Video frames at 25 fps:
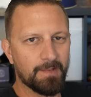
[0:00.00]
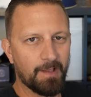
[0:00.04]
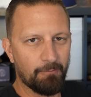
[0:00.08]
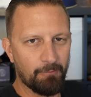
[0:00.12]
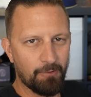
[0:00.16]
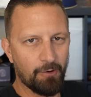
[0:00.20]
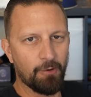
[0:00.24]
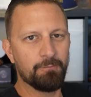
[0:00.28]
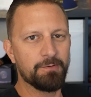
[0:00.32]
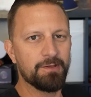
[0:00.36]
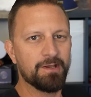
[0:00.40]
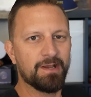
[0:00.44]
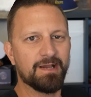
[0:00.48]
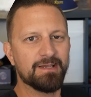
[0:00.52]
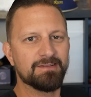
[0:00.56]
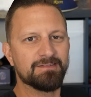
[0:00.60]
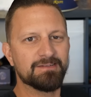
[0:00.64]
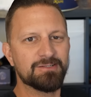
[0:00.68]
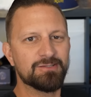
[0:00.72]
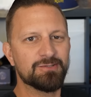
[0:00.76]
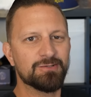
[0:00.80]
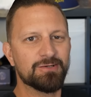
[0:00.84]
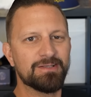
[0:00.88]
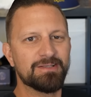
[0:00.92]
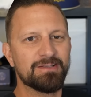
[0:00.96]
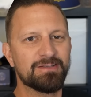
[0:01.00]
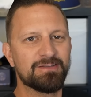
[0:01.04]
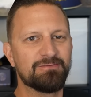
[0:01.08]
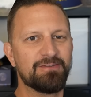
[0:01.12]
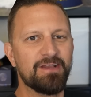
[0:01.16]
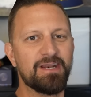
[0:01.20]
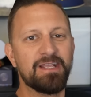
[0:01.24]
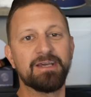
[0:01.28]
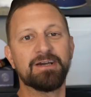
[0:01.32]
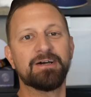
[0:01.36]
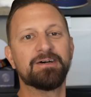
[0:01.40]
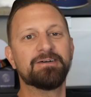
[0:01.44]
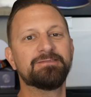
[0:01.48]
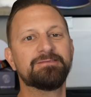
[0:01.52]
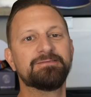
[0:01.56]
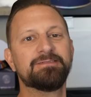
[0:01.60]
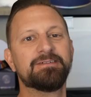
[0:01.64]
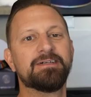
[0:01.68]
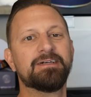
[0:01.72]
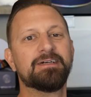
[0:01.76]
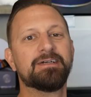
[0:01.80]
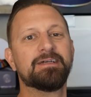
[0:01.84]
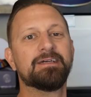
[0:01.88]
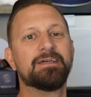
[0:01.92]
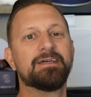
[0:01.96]
we hope you guys enjoy this video,
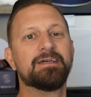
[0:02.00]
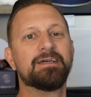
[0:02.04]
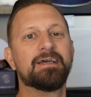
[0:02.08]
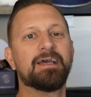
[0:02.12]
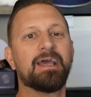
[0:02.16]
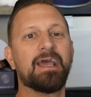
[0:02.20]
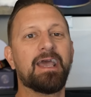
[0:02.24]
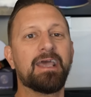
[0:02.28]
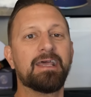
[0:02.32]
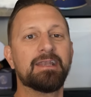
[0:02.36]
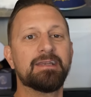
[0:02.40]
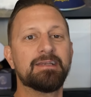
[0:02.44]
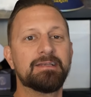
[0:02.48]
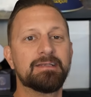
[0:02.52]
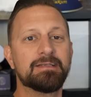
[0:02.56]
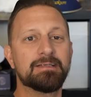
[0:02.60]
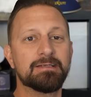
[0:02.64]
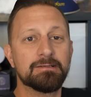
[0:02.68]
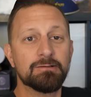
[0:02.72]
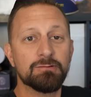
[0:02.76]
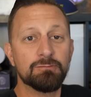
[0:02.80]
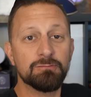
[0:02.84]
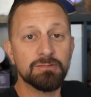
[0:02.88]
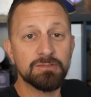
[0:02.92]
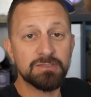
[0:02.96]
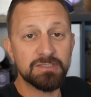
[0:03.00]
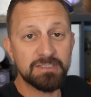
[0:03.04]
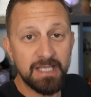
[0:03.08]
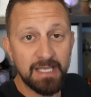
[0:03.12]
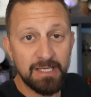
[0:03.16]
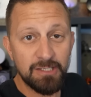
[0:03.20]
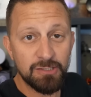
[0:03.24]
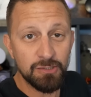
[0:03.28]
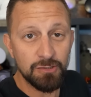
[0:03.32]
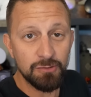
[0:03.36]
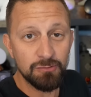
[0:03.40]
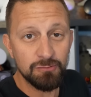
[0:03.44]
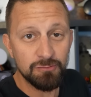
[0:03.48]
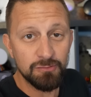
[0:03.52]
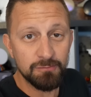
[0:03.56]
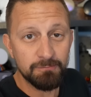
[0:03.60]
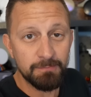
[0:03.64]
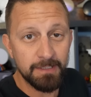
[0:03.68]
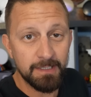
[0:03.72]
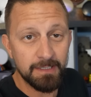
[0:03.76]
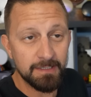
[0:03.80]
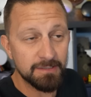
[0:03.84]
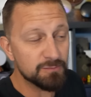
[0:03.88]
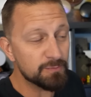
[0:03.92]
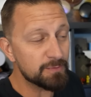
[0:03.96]
and stay tuned
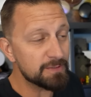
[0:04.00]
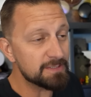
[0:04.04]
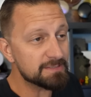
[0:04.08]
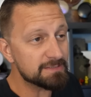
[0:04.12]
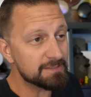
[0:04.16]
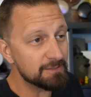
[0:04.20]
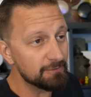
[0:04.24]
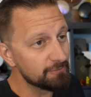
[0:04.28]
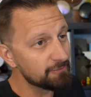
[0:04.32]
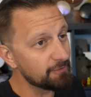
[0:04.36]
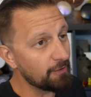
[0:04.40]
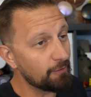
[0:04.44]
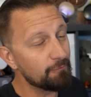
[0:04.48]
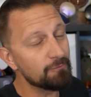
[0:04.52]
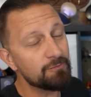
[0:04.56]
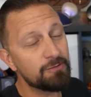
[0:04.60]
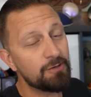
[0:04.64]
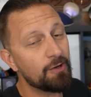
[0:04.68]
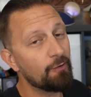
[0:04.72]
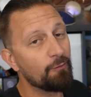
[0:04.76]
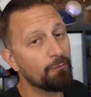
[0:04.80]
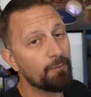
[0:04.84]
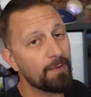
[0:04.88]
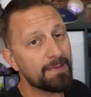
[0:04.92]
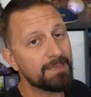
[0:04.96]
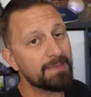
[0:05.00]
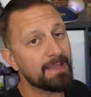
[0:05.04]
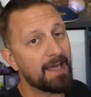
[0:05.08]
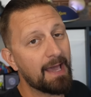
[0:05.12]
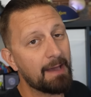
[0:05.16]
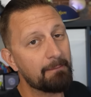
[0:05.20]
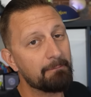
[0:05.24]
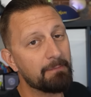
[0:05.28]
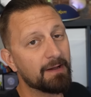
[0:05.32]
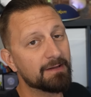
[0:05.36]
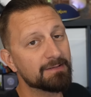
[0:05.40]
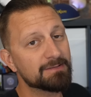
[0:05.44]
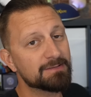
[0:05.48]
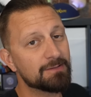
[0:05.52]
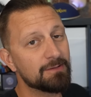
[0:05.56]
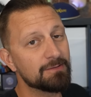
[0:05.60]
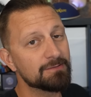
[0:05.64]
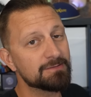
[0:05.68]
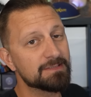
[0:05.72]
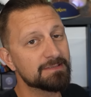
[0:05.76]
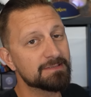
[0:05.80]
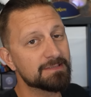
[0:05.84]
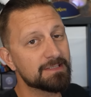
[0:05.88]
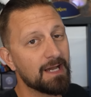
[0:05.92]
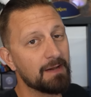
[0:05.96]
because we still don't know when the Hatbox
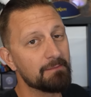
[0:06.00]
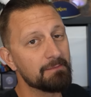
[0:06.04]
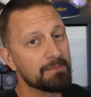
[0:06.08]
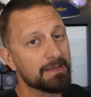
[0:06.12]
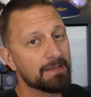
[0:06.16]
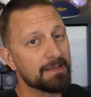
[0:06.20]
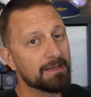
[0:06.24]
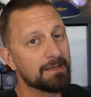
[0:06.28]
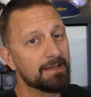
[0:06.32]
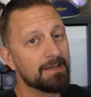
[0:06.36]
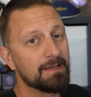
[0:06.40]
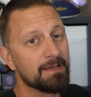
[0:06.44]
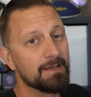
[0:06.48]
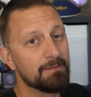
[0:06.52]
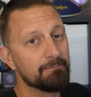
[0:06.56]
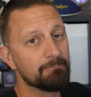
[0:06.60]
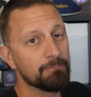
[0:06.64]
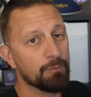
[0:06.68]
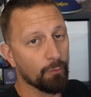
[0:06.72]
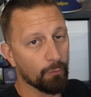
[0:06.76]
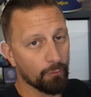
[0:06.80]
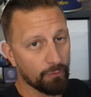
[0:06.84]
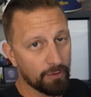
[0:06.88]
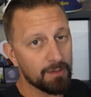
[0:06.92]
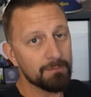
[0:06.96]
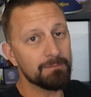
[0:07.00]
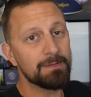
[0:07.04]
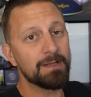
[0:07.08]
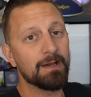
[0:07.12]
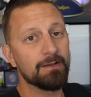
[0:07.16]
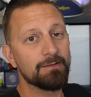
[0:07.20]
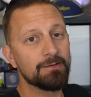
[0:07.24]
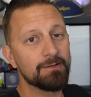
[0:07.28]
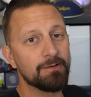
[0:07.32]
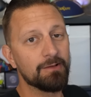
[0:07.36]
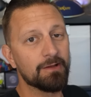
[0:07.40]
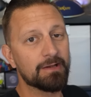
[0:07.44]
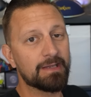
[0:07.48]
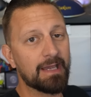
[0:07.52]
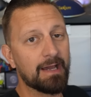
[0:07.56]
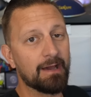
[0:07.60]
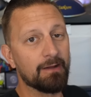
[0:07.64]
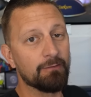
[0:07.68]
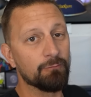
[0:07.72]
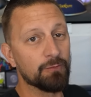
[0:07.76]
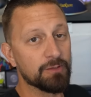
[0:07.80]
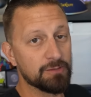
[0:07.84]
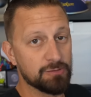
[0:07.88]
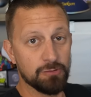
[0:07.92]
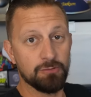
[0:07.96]
Ghost is coming, but we're gonna be on the
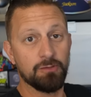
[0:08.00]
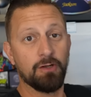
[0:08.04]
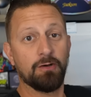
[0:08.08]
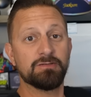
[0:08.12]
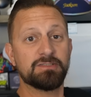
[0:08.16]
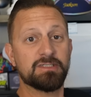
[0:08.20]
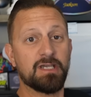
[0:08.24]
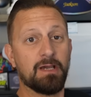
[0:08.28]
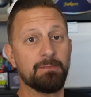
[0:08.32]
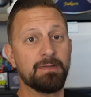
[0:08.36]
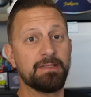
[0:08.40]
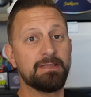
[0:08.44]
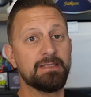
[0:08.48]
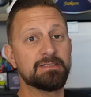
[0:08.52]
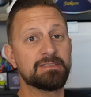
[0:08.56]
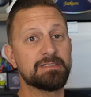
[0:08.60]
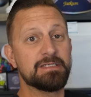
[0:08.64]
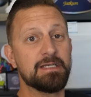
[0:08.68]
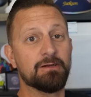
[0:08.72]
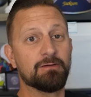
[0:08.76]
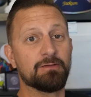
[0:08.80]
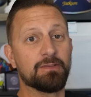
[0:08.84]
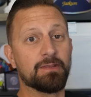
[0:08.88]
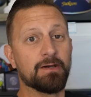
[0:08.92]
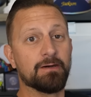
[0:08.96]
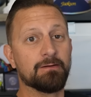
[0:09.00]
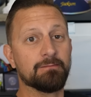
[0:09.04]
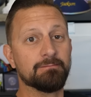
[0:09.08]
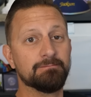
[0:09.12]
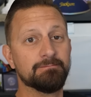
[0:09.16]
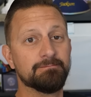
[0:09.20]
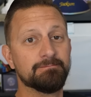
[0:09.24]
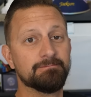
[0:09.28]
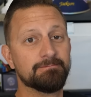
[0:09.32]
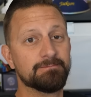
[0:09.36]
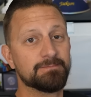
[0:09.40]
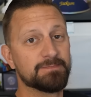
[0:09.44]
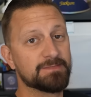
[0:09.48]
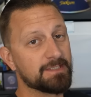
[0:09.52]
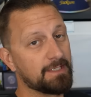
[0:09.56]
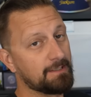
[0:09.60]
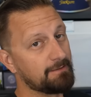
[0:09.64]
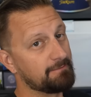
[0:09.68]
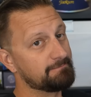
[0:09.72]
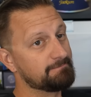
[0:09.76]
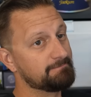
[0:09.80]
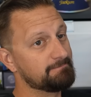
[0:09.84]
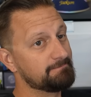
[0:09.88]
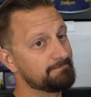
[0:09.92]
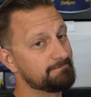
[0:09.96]
lookout. We do know it's coming this year though,
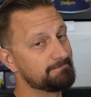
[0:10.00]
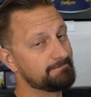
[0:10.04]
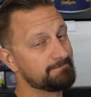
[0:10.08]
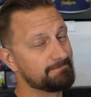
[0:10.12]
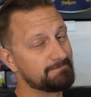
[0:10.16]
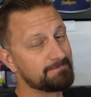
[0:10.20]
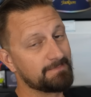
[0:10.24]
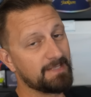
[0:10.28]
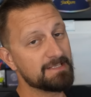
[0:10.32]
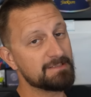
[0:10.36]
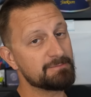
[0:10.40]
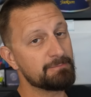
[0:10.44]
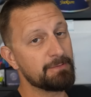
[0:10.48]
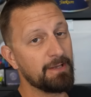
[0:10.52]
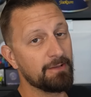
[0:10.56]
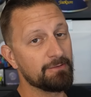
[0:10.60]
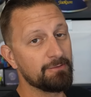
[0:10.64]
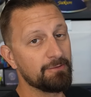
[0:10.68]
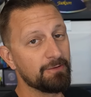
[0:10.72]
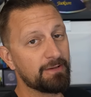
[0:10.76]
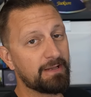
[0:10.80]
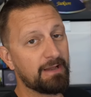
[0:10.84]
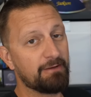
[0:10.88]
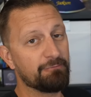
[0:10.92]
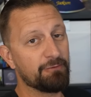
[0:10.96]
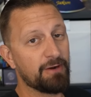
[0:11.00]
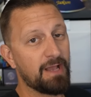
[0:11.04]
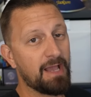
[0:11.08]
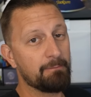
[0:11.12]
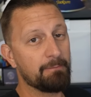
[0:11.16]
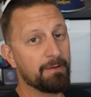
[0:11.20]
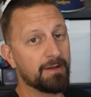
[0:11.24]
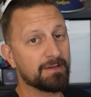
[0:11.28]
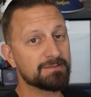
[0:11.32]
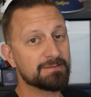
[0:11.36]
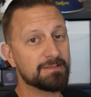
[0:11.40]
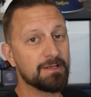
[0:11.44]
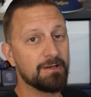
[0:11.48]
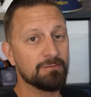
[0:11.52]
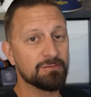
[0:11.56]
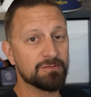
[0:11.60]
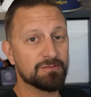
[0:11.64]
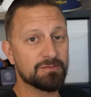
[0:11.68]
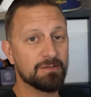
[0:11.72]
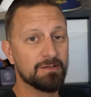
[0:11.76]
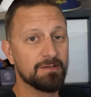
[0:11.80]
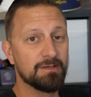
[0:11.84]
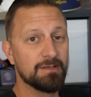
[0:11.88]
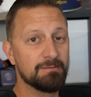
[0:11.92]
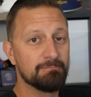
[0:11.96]
so let's be on the lookout for Hatbox
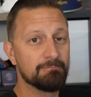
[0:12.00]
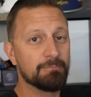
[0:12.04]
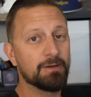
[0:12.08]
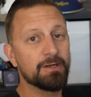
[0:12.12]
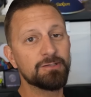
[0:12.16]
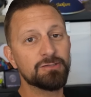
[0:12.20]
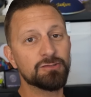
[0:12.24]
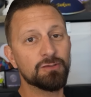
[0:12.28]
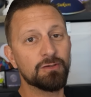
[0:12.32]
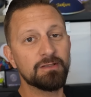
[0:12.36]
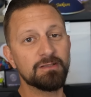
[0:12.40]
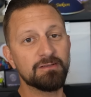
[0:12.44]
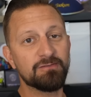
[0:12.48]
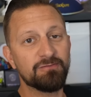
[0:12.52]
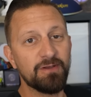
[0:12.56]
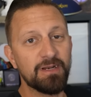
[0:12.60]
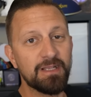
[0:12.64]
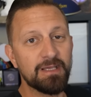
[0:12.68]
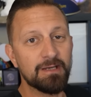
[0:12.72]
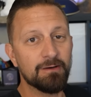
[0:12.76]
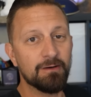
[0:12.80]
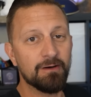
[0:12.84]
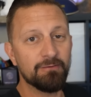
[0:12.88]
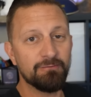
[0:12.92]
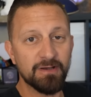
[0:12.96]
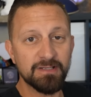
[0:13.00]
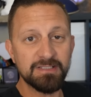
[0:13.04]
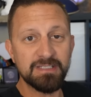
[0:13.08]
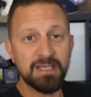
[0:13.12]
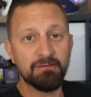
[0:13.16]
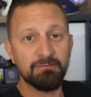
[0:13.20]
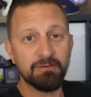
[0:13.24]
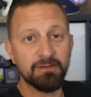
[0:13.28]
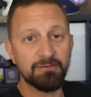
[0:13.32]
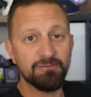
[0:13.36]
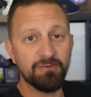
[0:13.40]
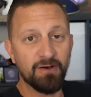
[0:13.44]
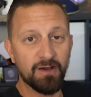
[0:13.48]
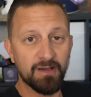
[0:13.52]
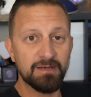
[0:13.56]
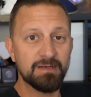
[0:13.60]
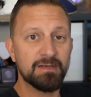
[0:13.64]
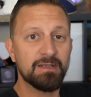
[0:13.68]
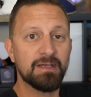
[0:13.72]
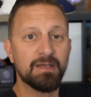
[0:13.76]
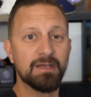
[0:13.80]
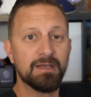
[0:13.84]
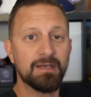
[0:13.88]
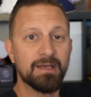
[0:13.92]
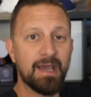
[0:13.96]
Ghost, but enjoy this video of us having
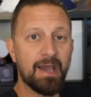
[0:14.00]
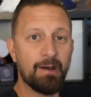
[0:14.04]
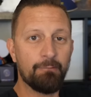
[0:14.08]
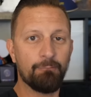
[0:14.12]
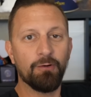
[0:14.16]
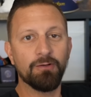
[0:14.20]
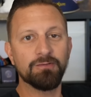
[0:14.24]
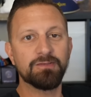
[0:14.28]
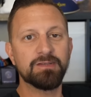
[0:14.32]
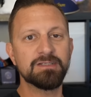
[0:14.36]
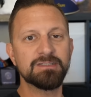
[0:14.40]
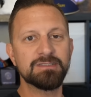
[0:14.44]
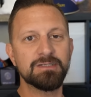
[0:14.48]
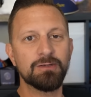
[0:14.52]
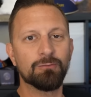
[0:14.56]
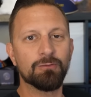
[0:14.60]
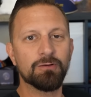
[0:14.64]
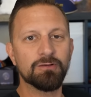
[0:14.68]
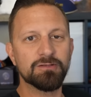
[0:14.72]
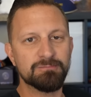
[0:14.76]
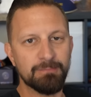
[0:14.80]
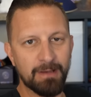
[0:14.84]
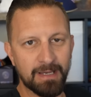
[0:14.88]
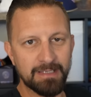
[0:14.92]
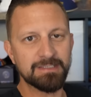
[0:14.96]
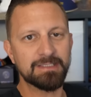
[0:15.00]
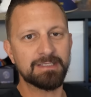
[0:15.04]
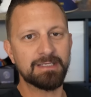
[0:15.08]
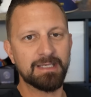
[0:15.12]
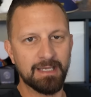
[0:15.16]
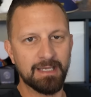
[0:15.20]
fun at Walt Disney World's Magic